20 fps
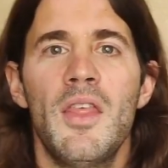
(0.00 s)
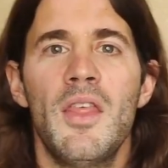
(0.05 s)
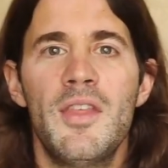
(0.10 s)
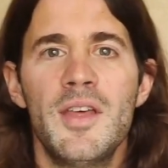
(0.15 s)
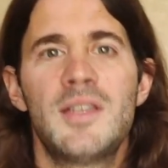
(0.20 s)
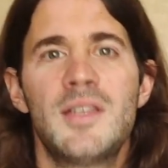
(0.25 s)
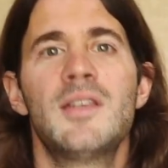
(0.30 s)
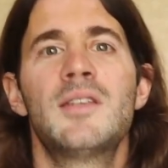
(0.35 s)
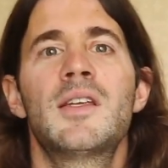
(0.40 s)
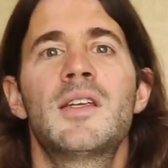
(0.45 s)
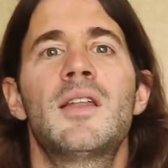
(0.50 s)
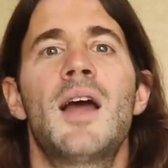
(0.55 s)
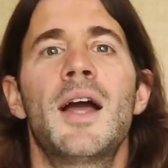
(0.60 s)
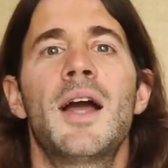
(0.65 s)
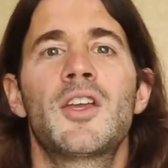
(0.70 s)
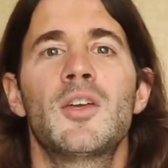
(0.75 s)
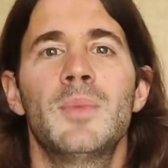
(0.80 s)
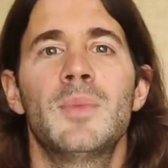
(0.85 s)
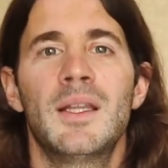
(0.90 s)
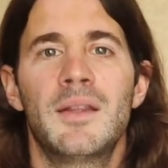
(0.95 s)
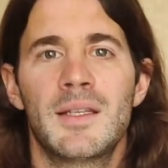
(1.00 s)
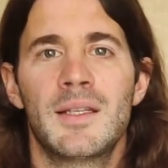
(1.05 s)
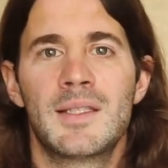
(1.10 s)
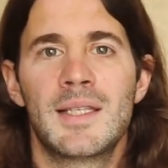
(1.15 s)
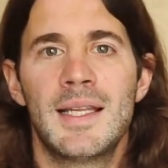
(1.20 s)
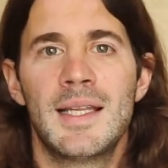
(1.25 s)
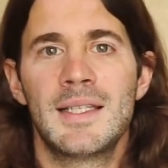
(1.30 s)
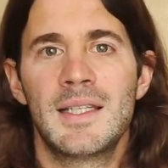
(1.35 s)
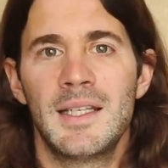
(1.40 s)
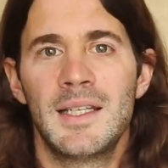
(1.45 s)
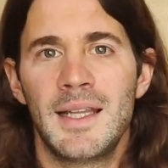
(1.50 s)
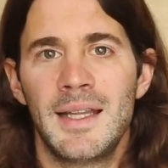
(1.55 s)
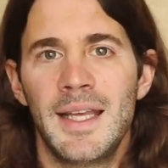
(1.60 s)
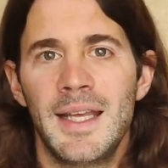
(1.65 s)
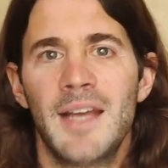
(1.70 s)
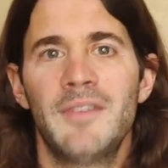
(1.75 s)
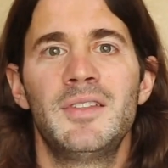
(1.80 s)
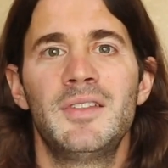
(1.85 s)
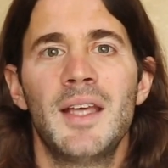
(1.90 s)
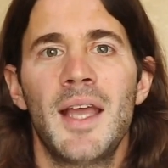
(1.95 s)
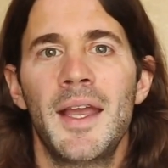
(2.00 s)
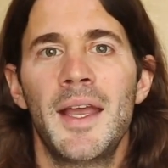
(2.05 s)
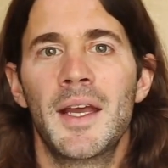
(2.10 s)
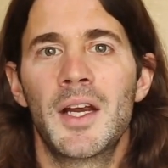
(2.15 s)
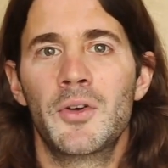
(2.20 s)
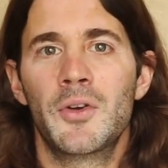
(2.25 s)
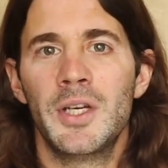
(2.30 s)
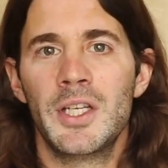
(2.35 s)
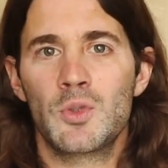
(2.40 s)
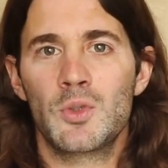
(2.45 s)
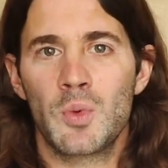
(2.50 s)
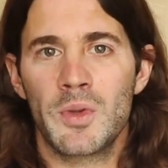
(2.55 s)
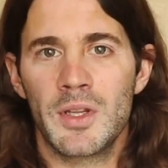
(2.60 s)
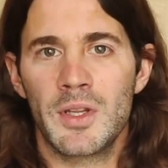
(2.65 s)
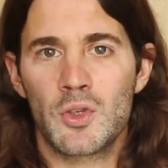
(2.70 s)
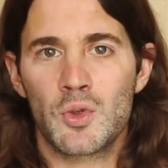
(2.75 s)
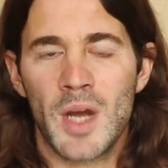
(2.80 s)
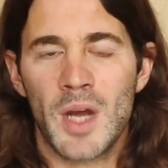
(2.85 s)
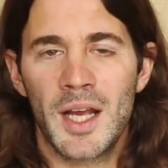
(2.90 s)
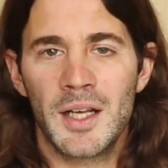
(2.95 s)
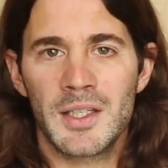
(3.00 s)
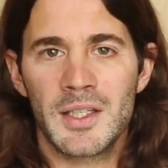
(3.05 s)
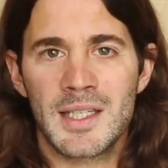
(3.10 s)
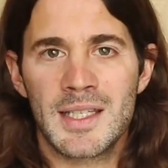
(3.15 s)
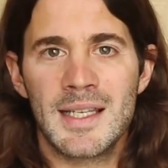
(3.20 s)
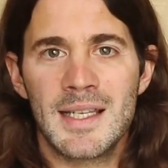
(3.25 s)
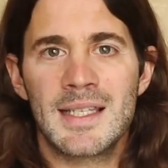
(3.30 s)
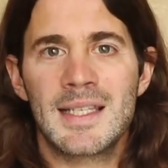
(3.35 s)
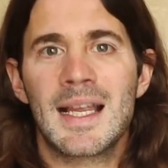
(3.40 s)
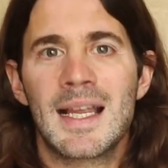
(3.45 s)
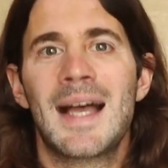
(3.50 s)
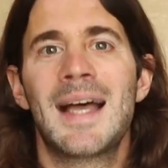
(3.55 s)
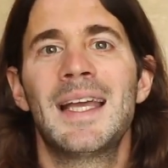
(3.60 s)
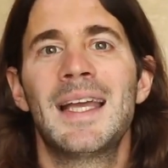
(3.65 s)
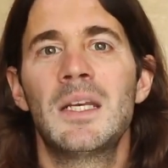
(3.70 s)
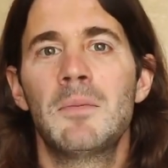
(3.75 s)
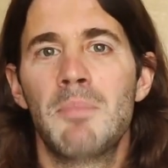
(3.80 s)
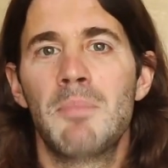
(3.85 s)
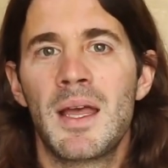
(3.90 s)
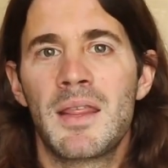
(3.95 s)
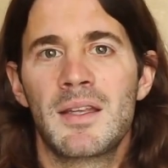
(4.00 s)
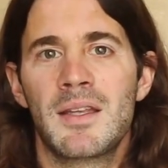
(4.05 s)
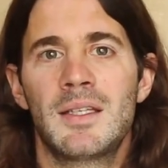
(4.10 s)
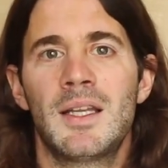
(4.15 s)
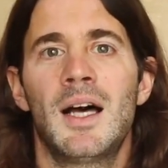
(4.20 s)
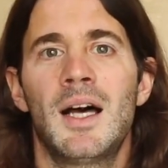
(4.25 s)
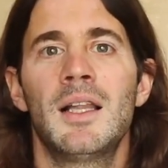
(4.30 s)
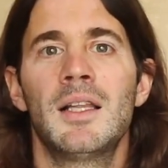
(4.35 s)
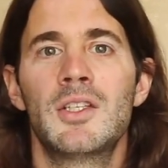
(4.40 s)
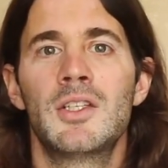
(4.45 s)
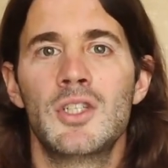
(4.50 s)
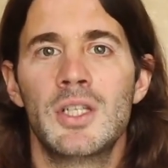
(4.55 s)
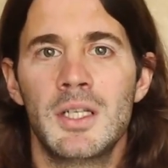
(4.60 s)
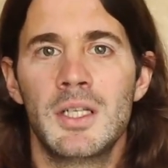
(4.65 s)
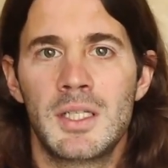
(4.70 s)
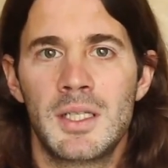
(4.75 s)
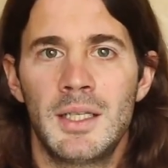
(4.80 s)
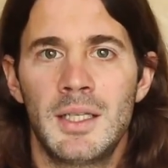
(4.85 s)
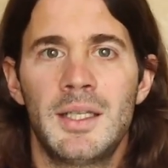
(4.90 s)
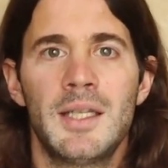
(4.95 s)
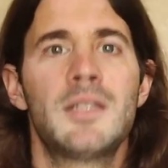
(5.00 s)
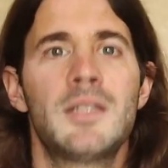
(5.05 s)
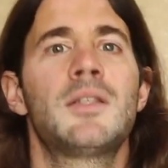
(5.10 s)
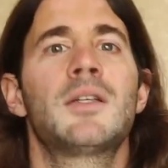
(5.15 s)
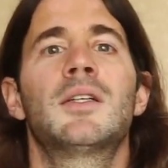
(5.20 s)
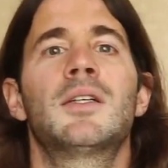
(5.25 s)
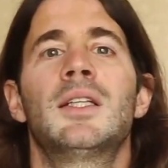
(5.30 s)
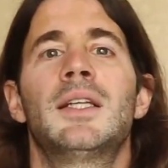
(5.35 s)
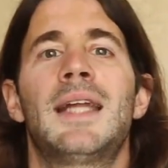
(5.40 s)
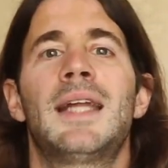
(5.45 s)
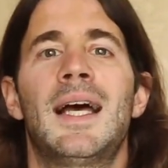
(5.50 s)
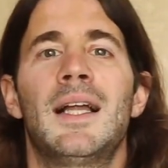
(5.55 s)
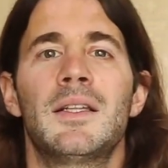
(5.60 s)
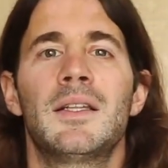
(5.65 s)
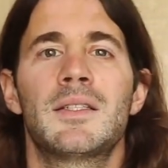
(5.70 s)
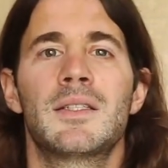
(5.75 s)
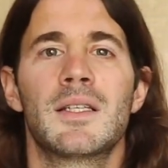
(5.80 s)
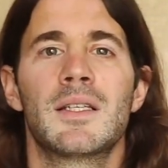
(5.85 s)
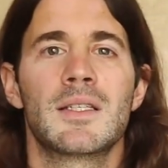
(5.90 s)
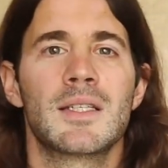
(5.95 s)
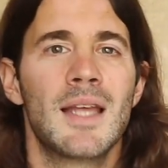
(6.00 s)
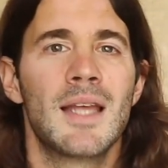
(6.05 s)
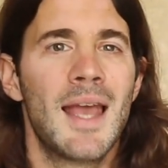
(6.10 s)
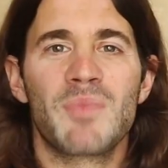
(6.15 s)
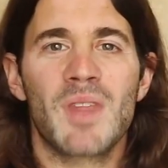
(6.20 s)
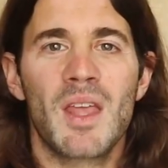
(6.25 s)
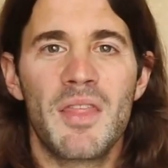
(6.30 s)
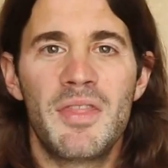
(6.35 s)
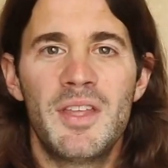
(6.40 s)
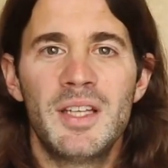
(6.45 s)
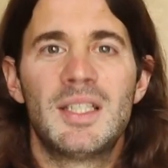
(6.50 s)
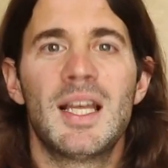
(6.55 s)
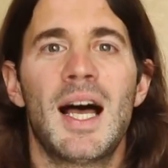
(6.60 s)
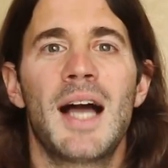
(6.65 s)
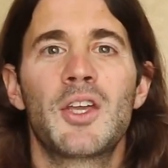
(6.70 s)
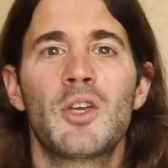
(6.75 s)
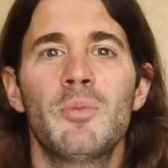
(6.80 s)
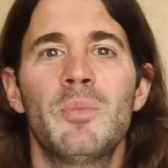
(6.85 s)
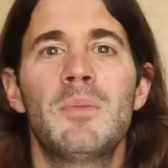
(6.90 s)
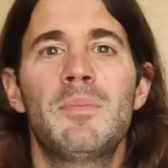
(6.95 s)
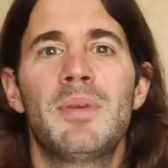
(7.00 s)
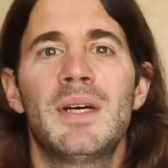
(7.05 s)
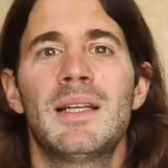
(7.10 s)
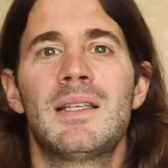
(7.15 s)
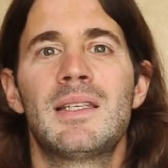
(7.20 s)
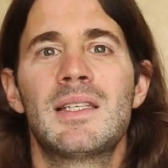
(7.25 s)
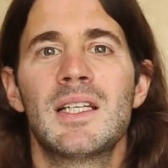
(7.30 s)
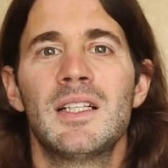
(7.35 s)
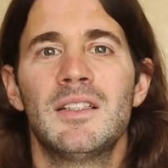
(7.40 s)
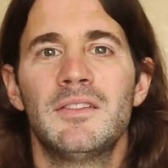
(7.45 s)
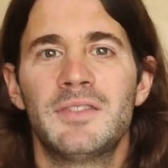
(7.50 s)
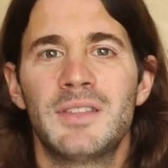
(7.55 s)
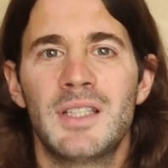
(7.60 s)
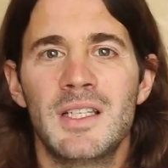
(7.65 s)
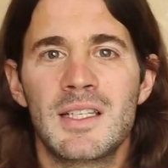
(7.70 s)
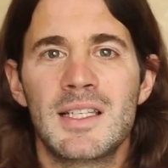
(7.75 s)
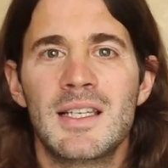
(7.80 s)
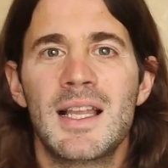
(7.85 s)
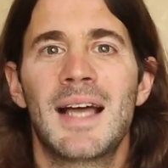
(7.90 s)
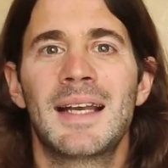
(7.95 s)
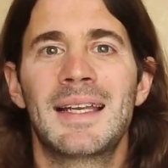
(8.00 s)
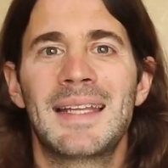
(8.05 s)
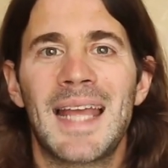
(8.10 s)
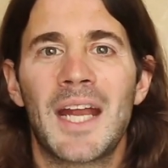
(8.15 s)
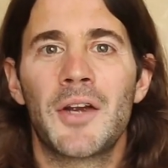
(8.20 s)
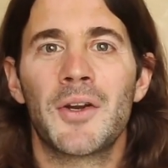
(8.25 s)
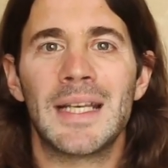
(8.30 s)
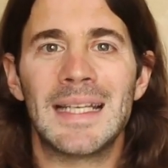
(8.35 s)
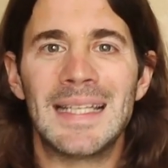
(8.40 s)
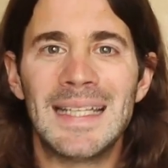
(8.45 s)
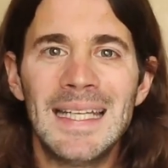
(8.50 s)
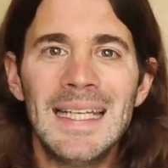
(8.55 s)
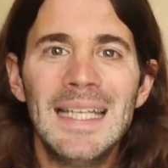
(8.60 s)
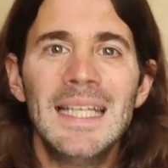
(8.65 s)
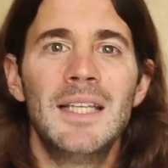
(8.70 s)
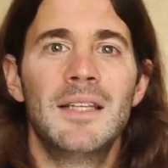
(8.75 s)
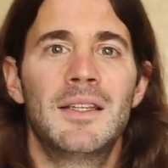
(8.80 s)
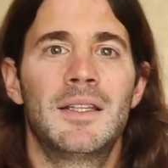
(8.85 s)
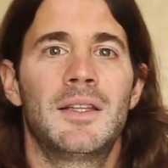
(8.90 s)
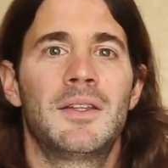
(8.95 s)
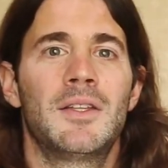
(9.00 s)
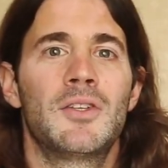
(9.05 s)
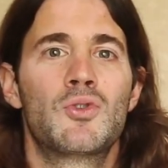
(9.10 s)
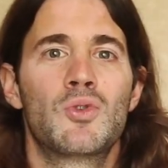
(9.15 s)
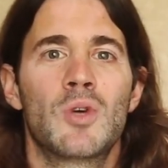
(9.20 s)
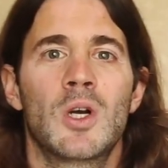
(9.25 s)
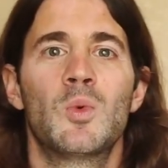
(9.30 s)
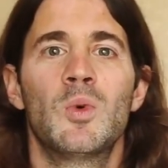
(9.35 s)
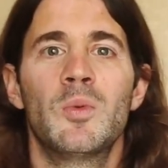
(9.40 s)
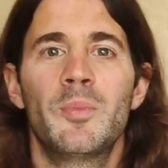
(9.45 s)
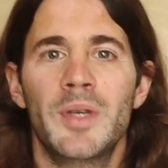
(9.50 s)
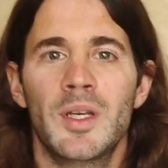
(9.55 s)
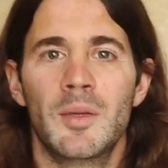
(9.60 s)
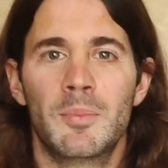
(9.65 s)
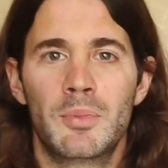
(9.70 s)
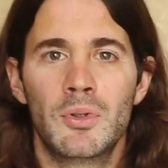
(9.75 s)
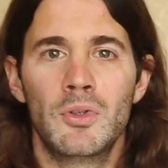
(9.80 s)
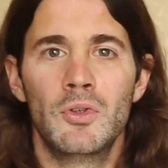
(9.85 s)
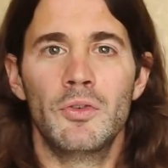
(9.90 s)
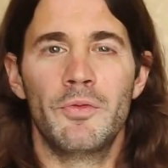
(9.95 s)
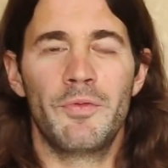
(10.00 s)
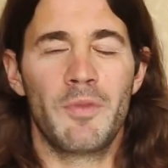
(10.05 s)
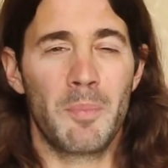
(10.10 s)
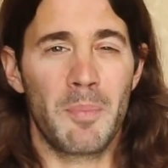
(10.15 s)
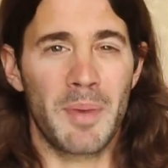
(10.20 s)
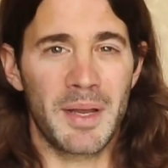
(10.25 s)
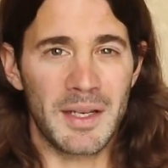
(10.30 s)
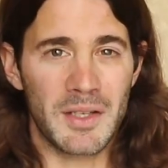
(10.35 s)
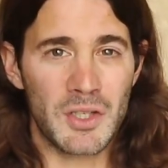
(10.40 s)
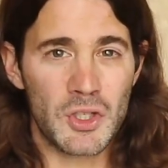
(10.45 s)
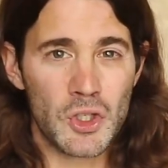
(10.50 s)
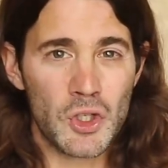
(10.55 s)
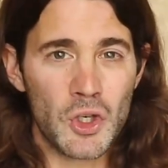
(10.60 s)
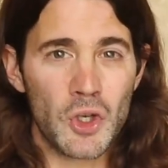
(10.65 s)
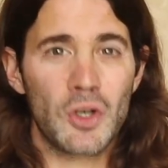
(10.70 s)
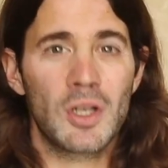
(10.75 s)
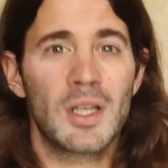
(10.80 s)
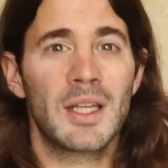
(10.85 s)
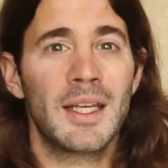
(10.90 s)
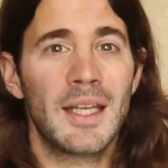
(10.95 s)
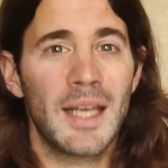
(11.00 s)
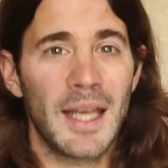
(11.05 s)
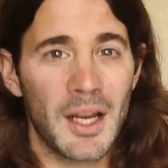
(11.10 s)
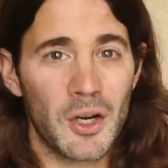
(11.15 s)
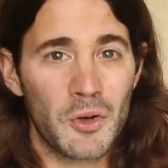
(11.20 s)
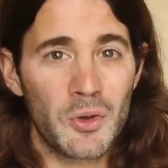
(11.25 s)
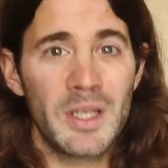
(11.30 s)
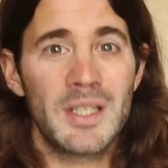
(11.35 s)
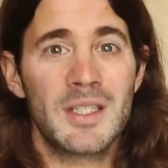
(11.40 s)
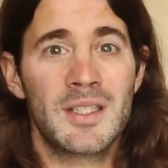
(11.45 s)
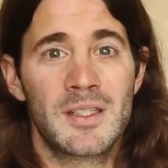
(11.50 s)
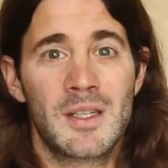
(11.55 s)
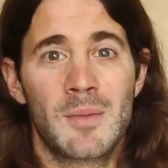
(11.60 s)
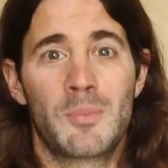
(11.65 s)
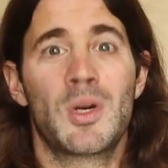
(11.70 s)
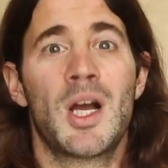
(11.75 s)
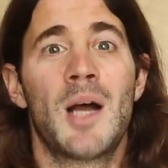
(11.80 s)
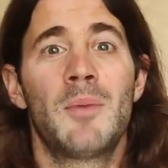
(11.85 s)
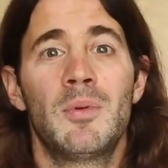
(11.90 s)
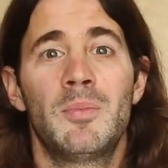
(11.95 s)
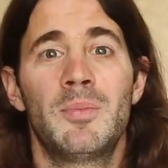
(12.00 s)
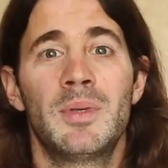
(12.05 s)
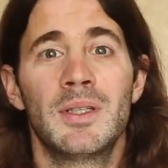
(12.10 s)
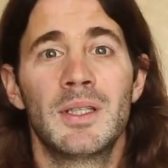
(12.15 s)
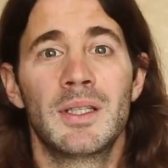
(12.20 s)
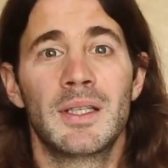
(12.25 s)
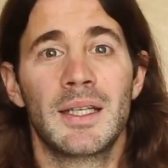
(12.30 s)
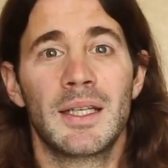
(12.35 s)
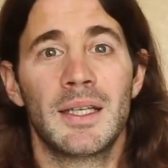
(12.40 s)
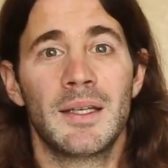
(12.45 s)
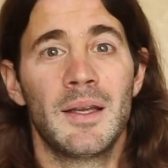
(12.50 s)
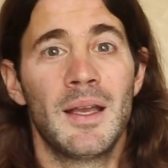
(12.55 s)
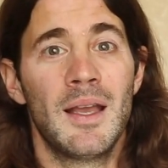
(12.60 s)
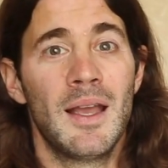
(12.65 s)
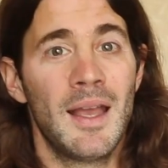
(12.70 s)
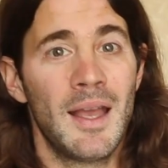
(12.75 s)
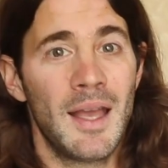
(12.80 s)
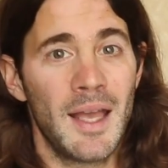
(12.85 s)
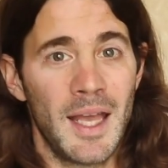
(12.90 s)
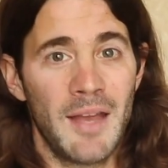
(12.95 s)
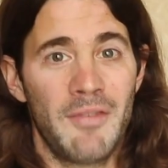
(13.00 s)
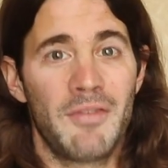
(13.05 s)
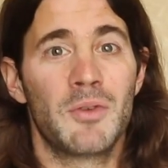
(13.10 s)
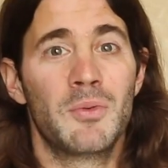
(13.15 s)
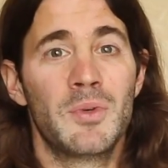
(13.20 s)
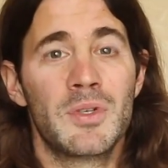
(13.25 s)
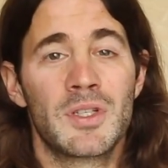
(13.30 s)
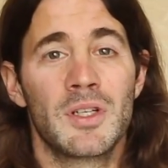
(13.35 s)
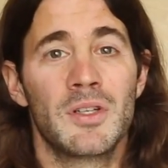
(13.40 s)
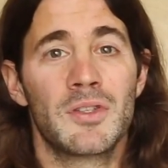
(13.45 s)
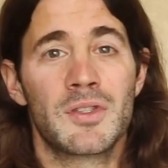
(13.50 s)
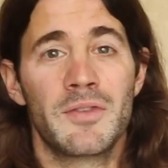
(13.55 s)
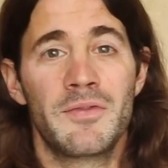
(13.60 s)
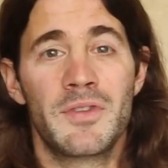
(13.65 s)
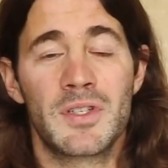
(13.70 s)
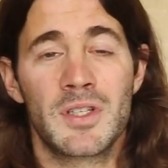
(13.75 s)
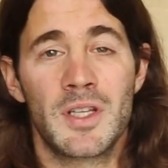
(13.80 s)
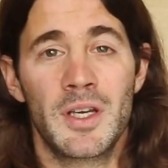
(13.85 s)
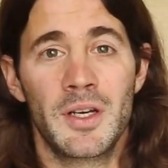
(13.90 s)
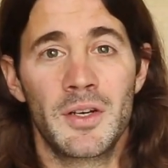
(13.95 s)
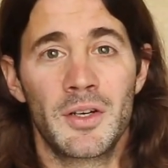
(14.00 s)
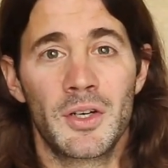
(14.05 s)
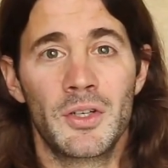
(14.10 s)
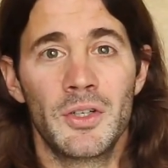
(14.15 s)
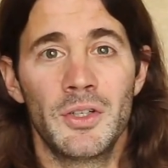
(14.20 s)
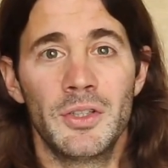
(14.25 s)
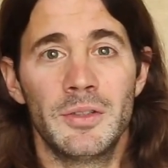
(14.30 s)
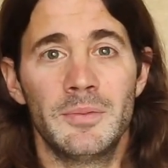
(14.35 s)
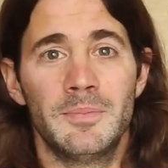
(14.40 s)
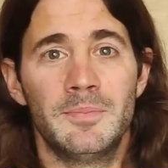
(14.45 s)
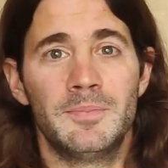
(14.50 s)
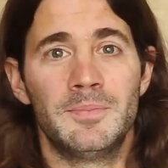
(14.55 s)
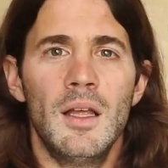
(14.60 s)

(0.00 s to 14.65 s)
This is a document that says that the FDA agrees with the trial's design, methodology, and statistical analysis. The document by itself does not guarantee that the drug will be approved, but it certainly increases the probability if the results of the study are good.